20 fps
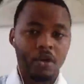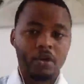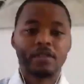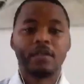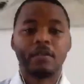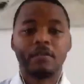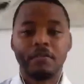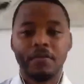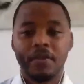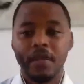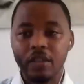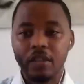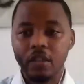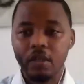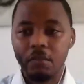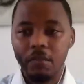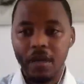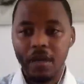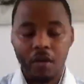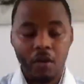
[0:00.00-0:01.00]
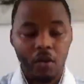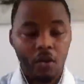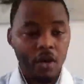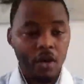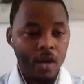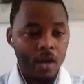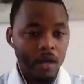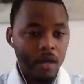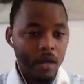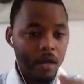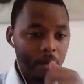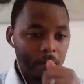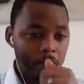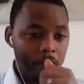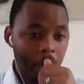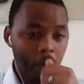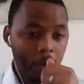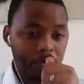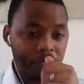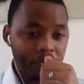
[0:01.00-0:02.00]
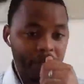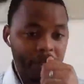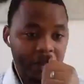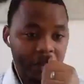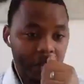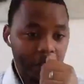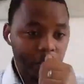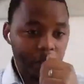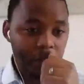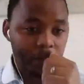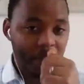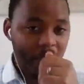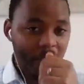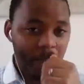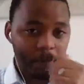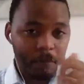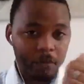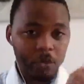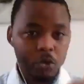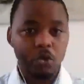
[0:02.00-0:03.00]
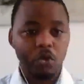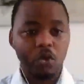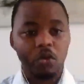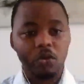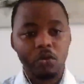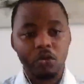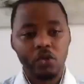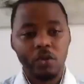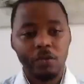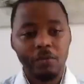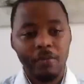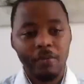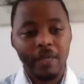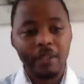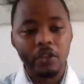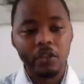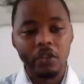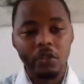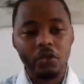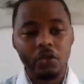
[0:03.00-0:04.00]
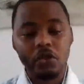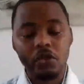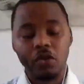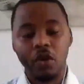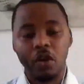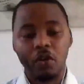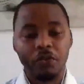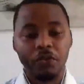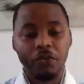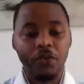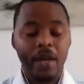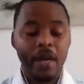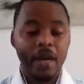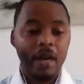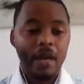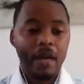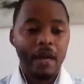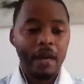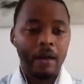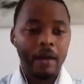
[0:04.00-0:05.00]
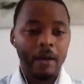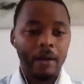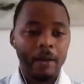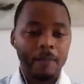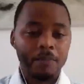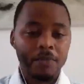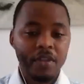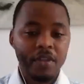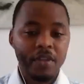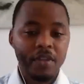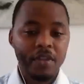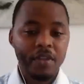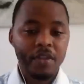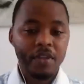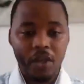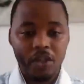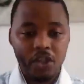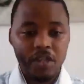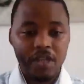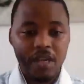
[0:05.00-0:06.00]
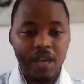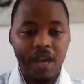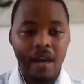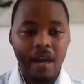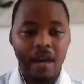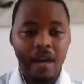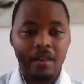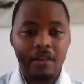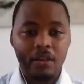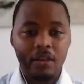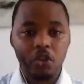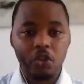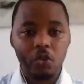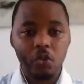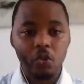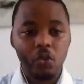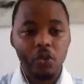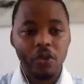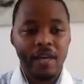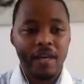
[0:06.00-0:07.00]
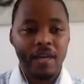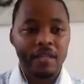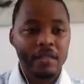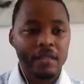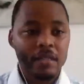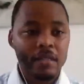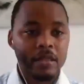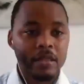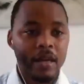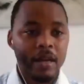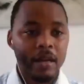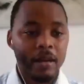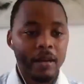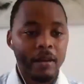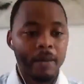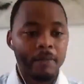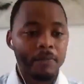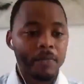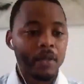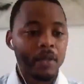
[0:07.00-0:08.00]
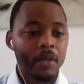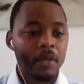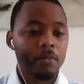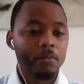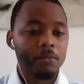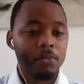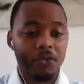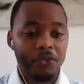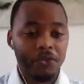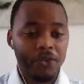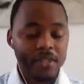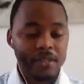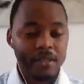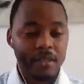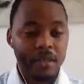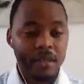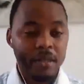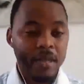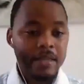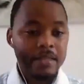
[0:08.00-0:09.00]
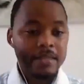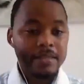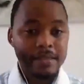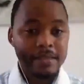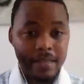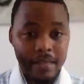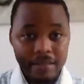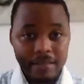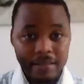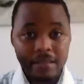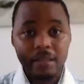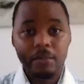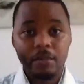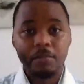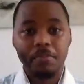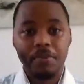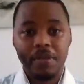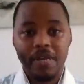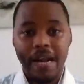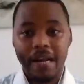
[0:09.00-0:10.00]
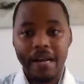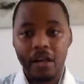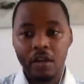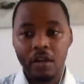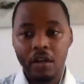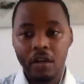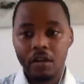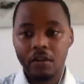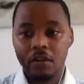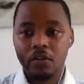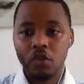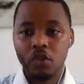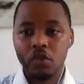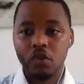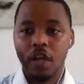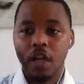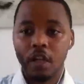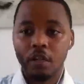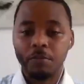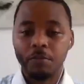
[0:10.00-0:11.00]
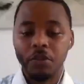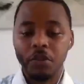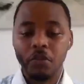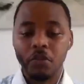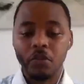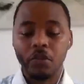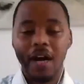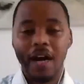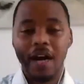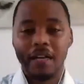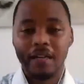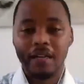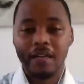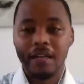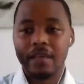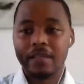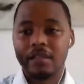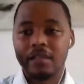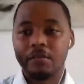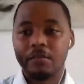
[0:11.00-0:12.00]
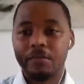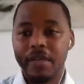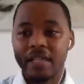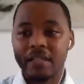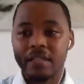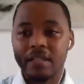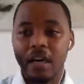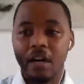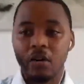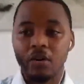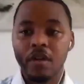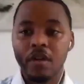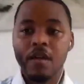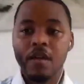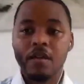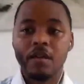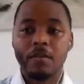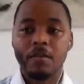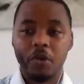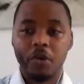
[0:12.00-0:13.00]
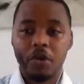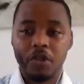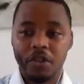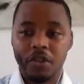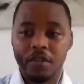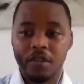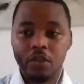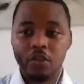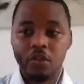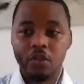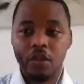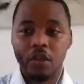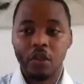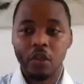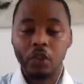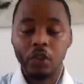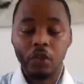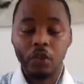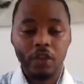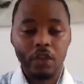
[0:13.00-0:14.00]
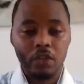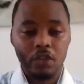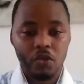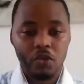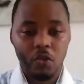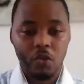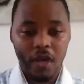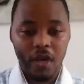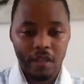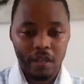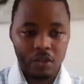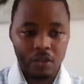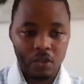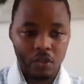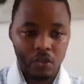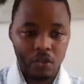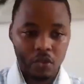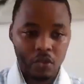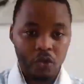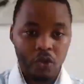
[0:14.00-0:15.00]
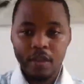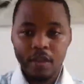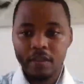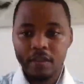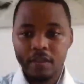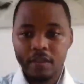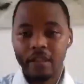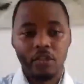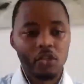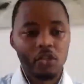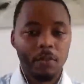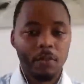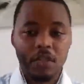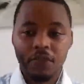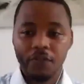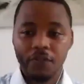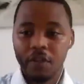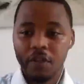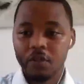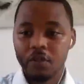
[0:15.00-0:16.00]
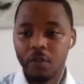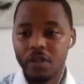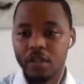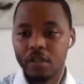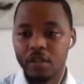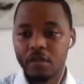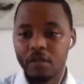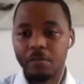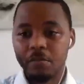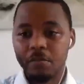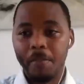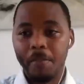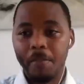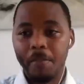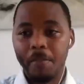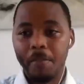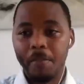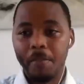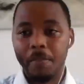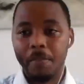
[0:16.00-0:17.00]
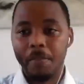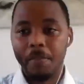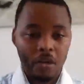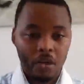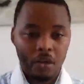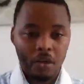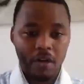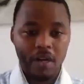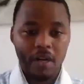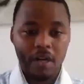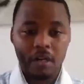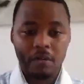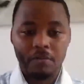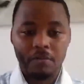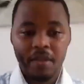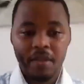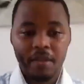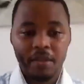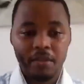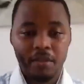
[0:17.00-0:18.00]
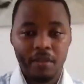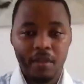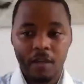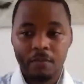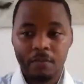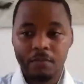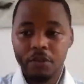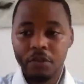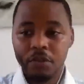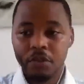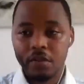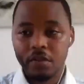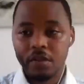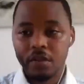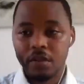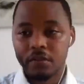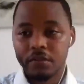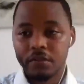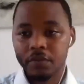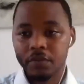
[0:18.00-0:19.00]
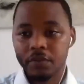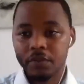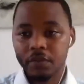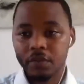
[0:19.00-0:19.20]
Awesome. Thank you, Marco. Hopefully you will be able to also make use of the questionnaire and the tool that Professor sent prior to help you analyze and break down the projects that you are looking to work into. Thank you so much for the question. Brian, go ahead, brother. You can unmute yourself.